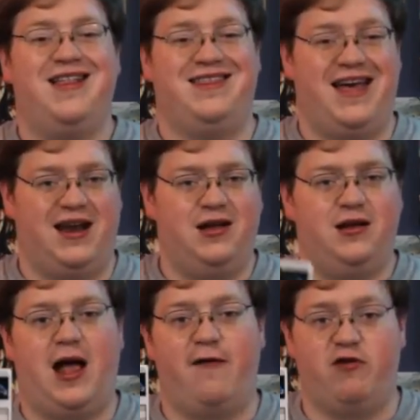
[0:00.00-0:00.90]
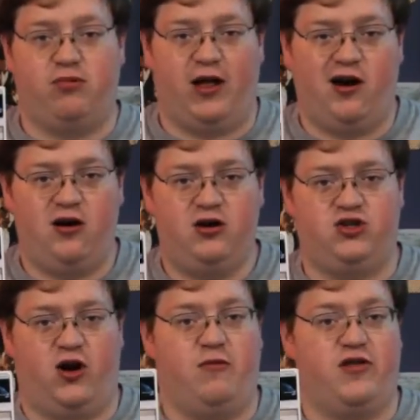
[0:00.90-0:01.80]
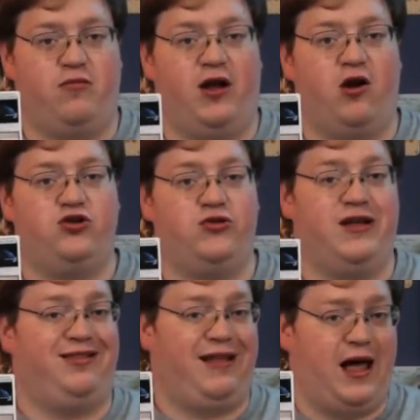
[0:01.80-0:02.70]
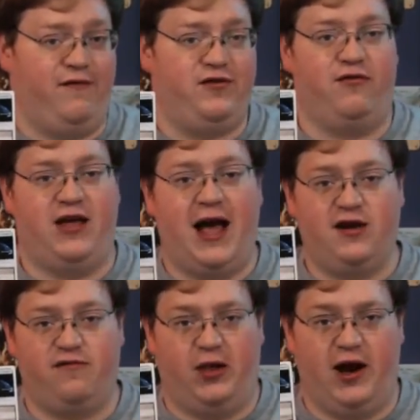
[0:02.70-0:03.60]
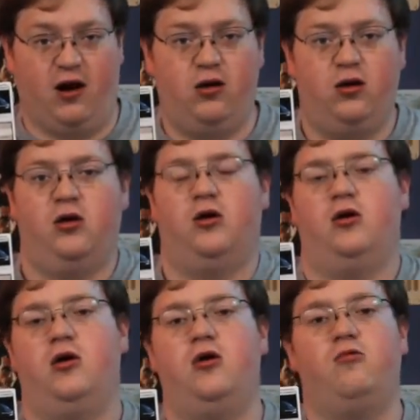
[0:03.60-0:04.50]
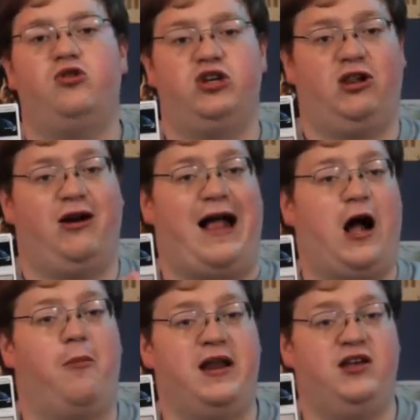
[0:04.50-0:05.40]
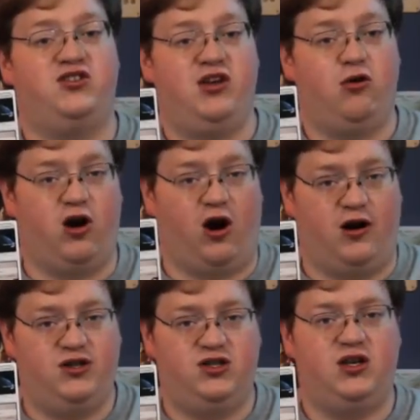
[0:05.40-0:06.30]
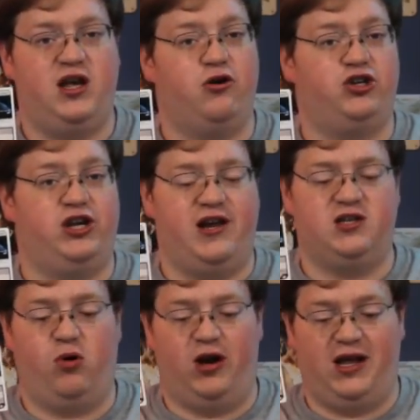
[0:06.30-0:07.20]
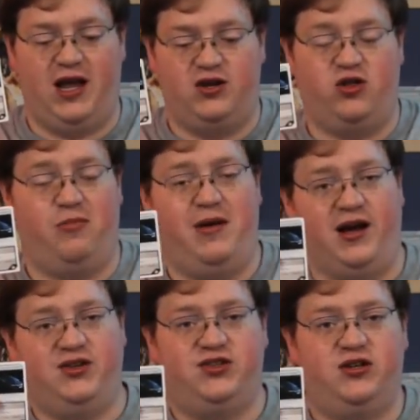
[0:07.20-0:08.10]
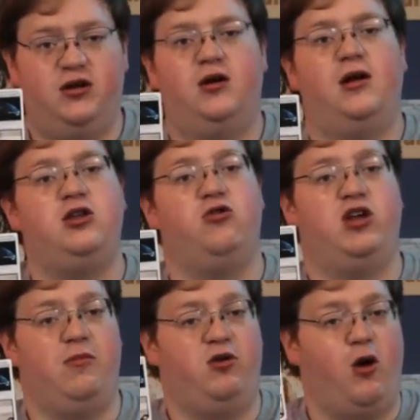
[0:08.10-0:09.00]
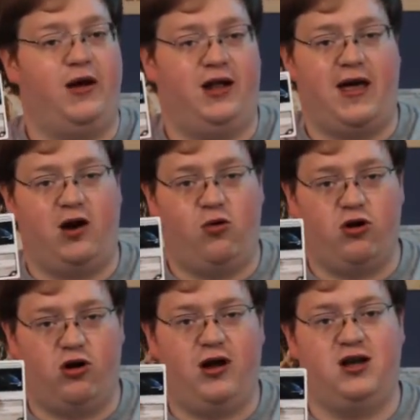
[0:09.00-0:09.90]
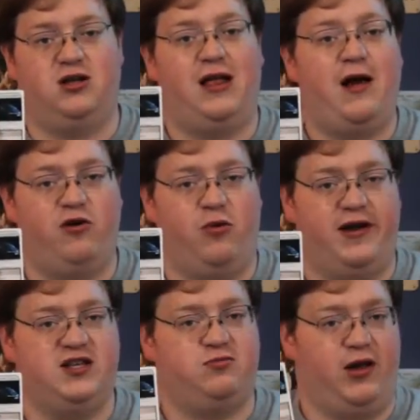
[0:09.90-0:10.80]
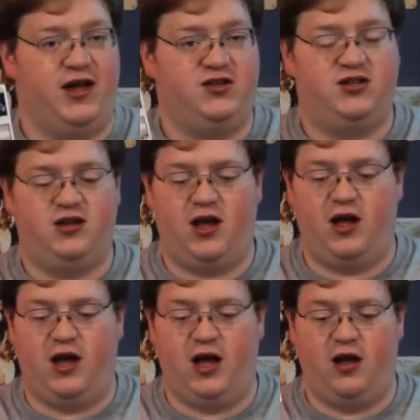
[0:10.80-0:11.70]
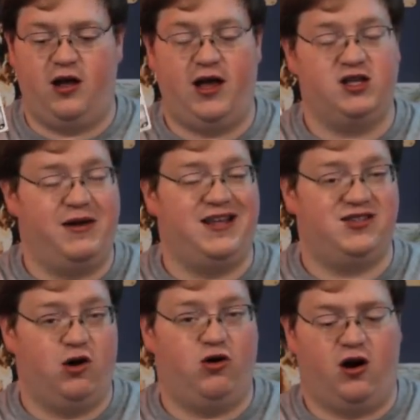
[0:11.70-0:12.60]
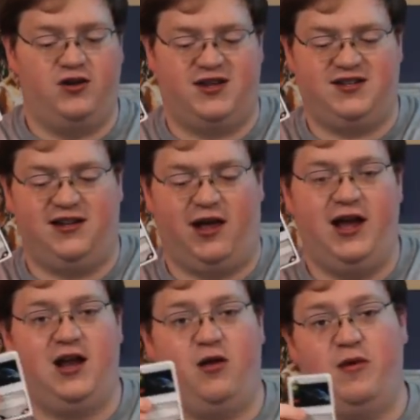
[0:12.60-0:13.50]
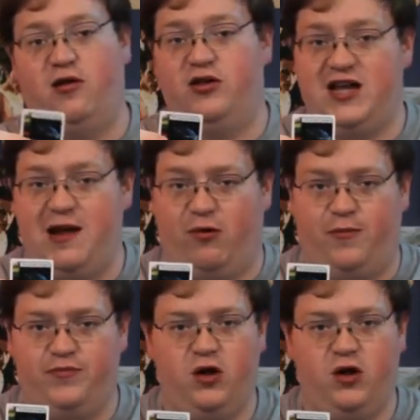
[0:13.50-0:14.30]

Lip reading: Then, every player, starting with the player to the left of the active player, will declare how many skill cards he or she is putting into the mix. You'll keep going in that order until everyone has placed as many skill cards as he'd like in the middle of the table.